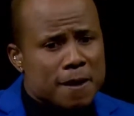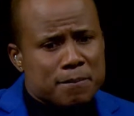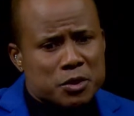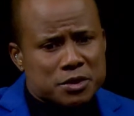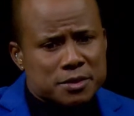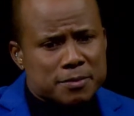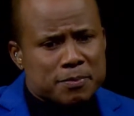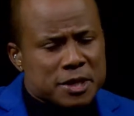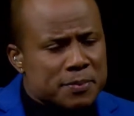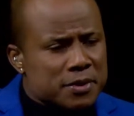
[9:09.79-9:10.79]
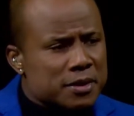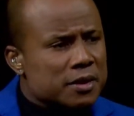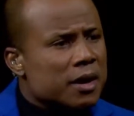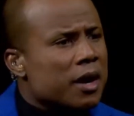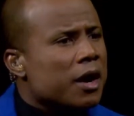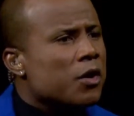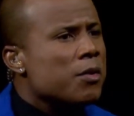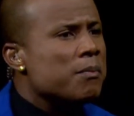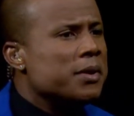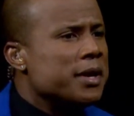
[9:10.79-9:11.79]
But people are
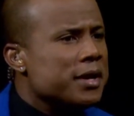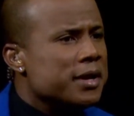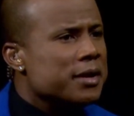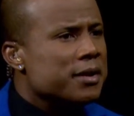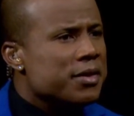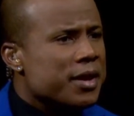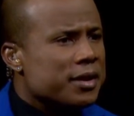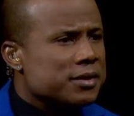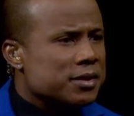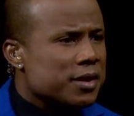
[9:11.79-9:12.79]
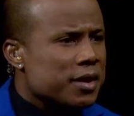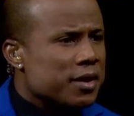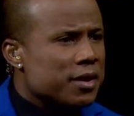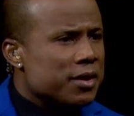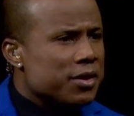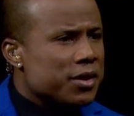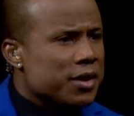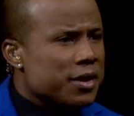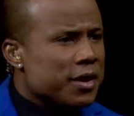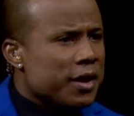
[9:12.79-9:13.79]
complaining that
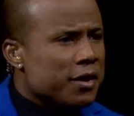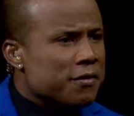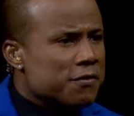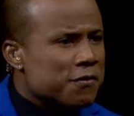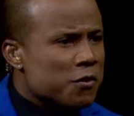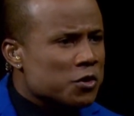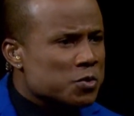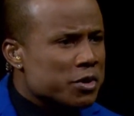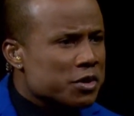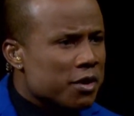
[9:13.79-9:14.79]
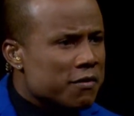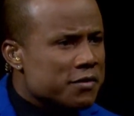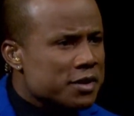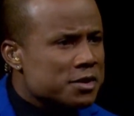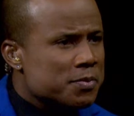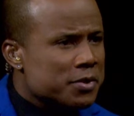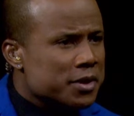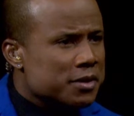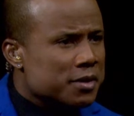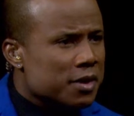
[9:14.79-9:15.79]
the enforcement of
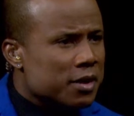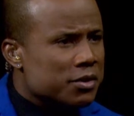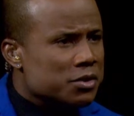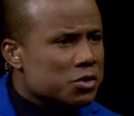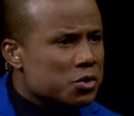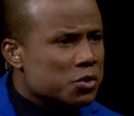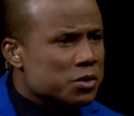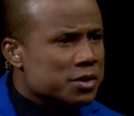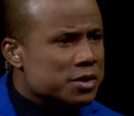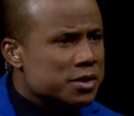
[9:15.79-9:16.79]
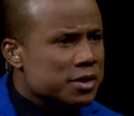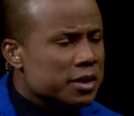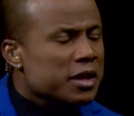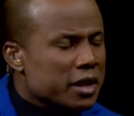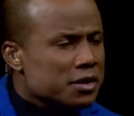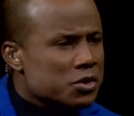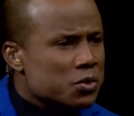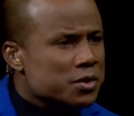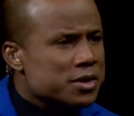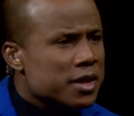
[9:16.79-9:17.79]
discipline on the schools, in
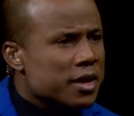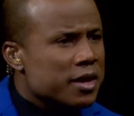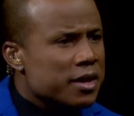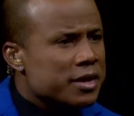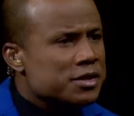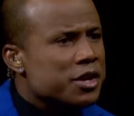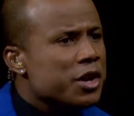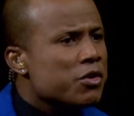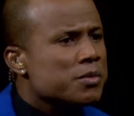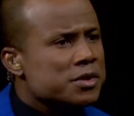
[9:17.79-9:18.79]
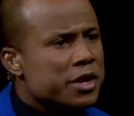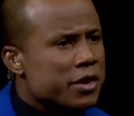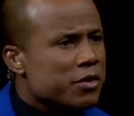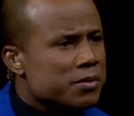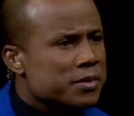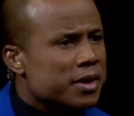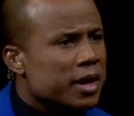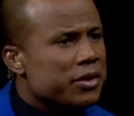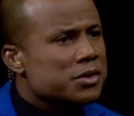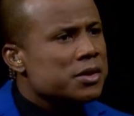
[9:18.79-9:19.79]
schools, is hiram scarum,
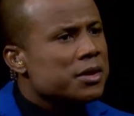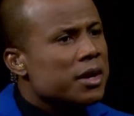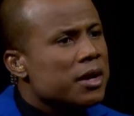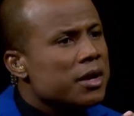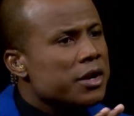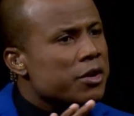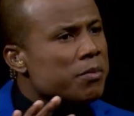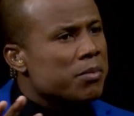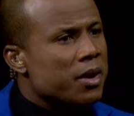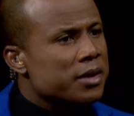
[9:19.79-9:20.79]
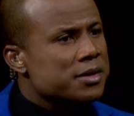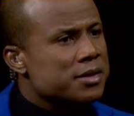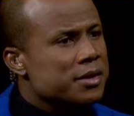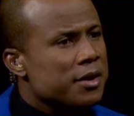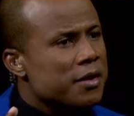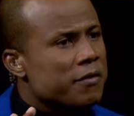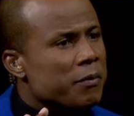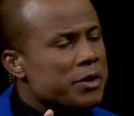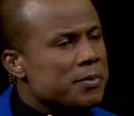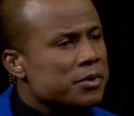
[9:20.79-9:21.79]
and there's not a clear policy for
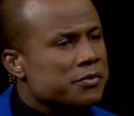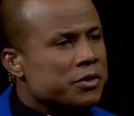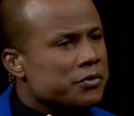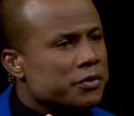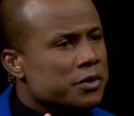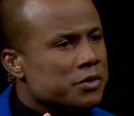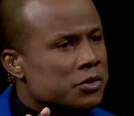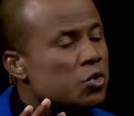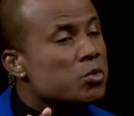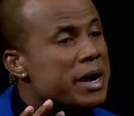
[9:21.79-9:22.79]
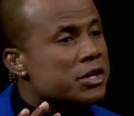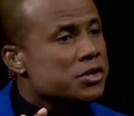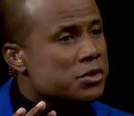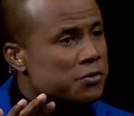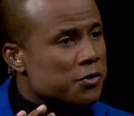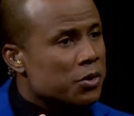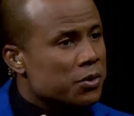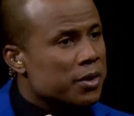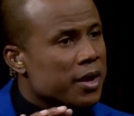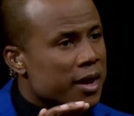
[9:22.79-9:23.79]
people, for school managers to
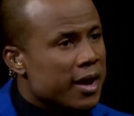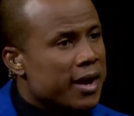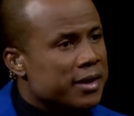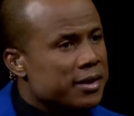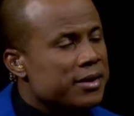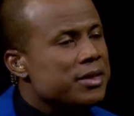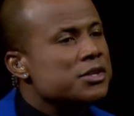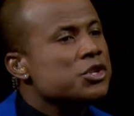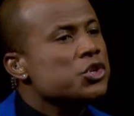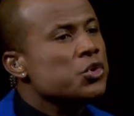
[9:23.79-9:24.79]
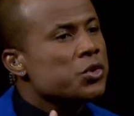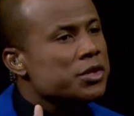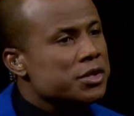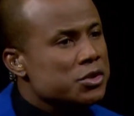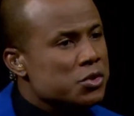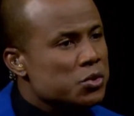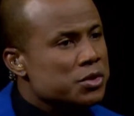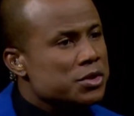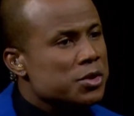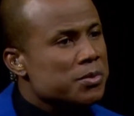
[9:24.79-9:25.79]
follow, and that the security in schools
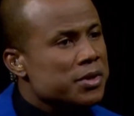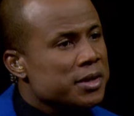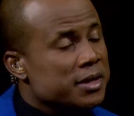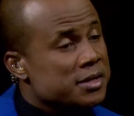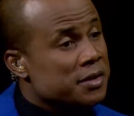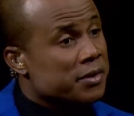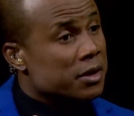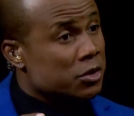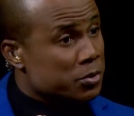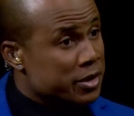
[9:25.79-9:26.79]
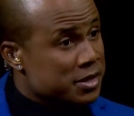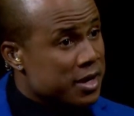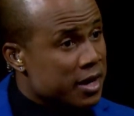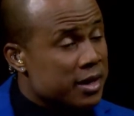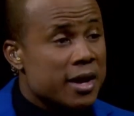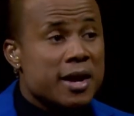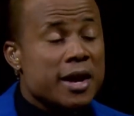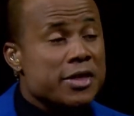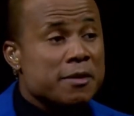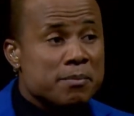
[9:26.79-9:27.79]
is something that has left a lot to be desired,
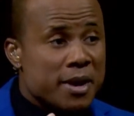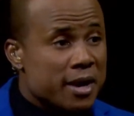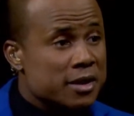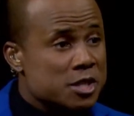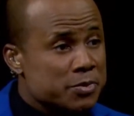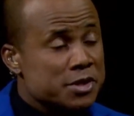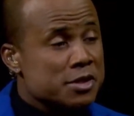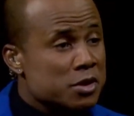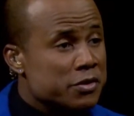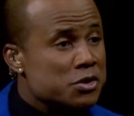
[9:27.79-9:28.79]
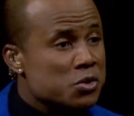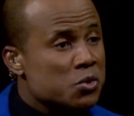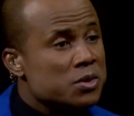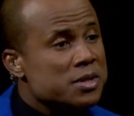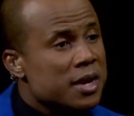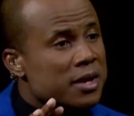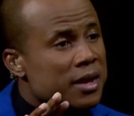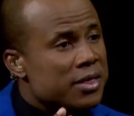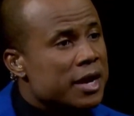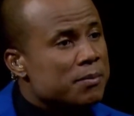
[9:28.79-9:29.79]
and that PALS, Peace and Love in Schools,
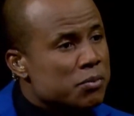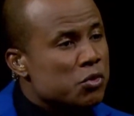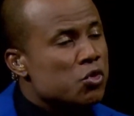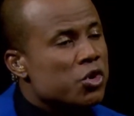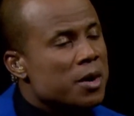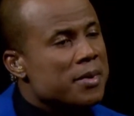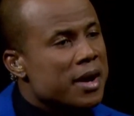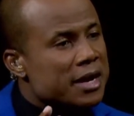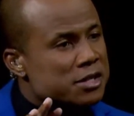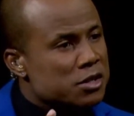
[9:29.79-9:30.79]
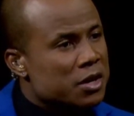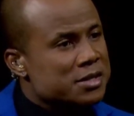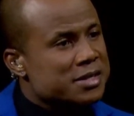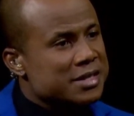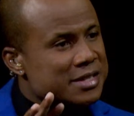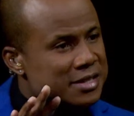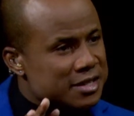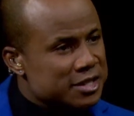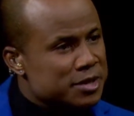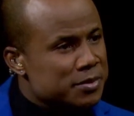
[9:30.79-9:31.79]
that program has lost
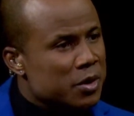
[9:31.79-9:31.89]
steam.